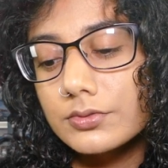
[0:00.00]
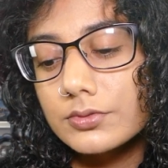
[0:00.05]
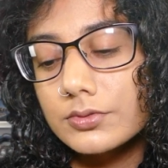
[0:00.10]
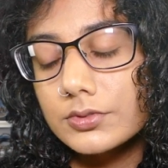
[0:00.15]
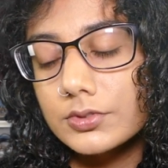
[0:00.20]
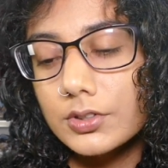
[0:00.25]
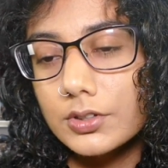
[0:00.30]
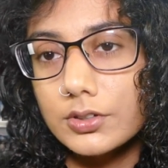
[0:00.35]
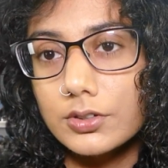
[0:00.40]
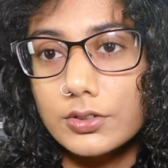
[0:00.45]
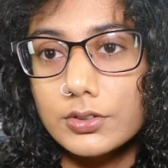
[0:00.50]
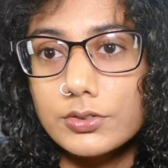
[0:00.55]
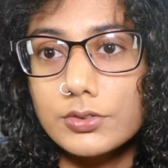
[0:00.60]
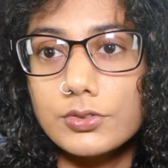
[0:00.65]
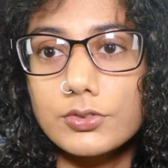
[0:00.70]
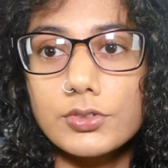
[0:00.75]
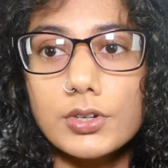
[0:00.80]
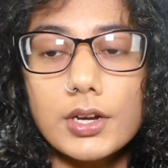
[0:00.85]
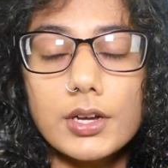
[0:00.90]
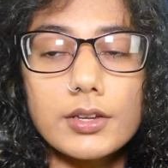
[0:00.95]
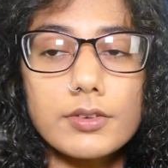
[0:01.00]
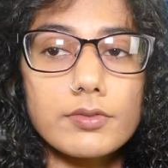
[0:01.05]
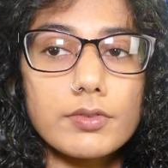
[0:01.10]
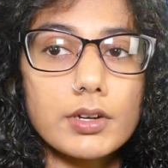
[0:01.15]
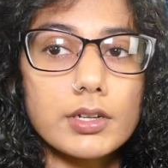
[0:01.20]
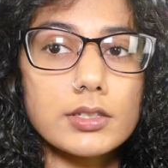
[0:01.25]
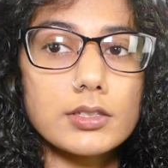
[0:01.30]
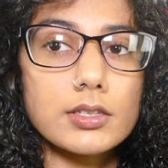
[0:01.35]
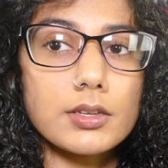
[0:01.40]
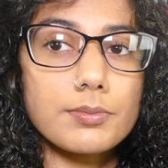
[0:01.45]
You're going to try and
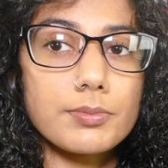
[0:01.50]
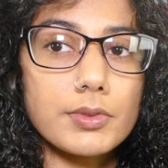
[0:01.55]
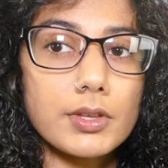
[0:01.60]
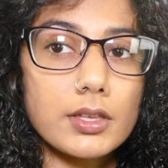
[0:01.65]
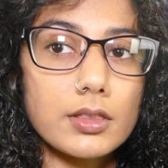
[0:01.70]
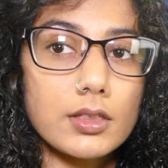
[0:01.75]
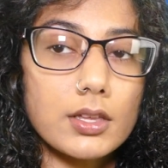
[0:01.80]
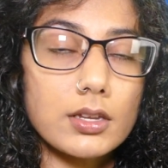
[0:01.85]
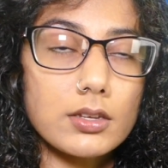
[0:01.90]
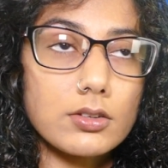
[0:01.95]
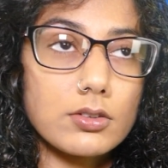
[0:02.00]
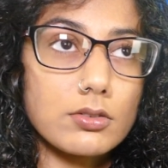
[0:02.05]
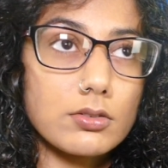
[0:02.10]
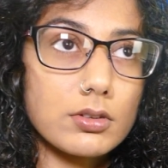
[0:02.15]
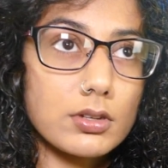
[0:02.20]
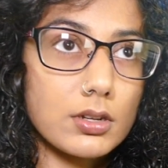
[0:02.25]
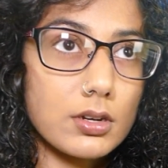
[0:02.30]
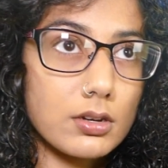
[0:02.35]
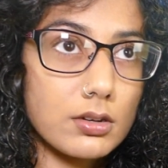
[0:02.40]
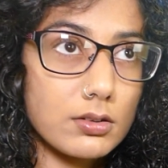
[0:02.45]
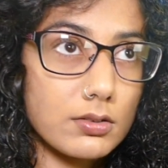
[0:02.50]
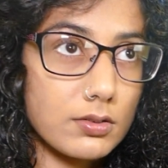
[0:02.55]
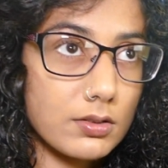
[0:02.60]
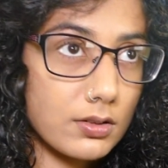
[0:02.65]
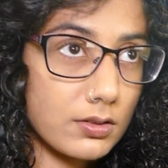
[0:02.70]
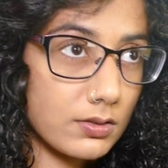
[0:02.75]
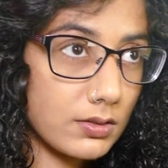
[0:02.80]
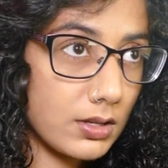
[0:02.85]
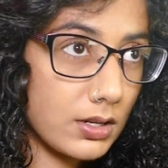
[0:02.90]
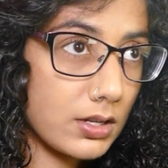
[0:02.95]
find something that you can
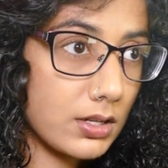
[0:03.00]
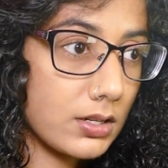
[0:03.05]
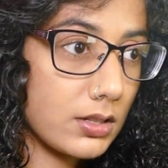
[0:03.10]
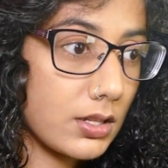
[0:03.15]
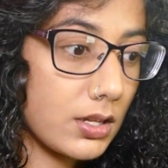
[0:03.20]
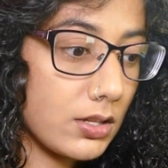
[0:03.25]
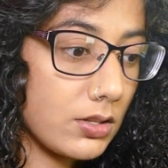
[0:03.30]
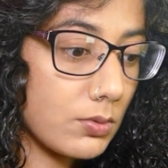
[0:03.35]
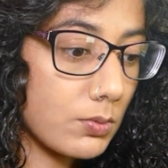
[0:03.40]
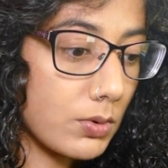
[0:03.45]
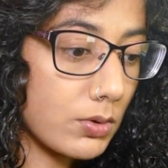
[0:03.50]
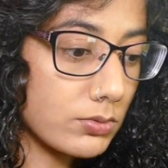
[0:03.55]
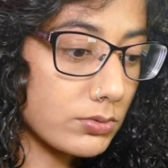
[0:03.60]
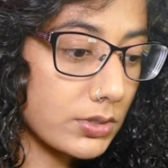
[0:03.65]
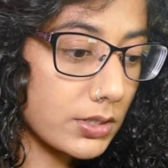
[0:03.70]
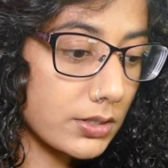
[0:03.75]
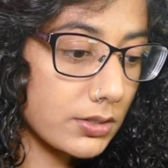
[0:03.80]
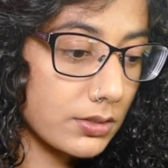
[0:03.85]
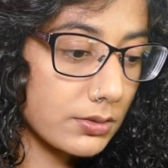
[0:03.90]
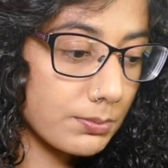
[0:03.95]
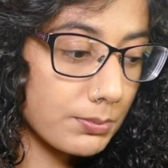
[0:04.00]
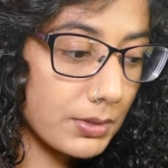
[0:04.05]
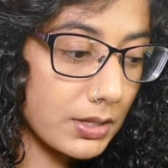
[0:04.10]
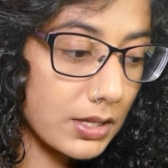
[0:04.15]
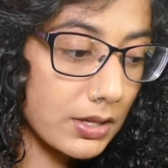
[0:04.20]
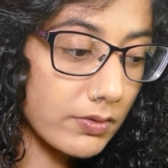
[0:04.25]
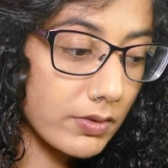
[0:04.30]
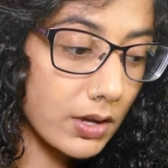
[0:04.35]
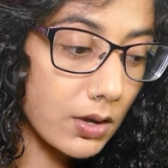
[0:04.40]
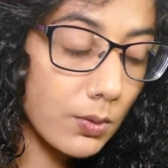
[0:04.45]
succeed in, that you won't be
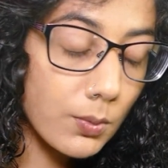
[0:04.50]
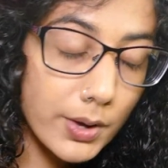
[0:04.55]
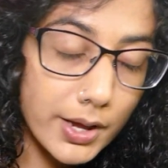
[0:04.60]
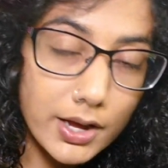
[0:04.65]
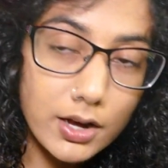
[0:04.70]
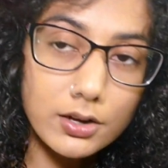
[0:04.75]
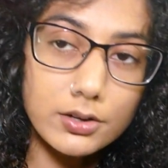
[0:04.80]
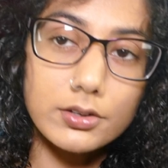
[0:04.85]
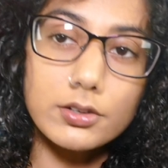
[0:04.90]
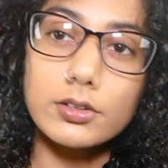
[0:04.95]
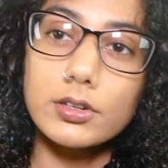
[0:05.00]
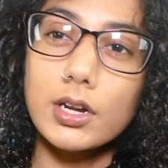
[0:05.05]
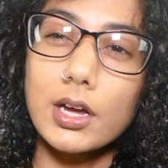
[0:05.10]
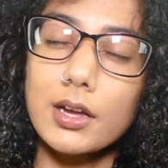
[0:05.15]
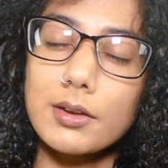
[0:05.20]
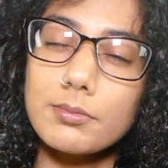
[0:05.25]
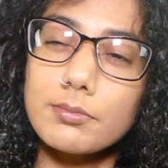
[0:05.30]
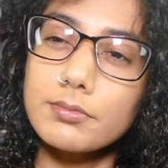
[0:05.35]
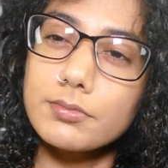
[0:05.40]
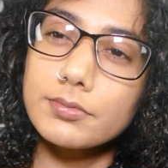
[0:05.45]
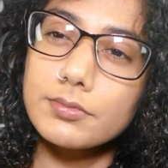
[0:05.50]
giving away all your time.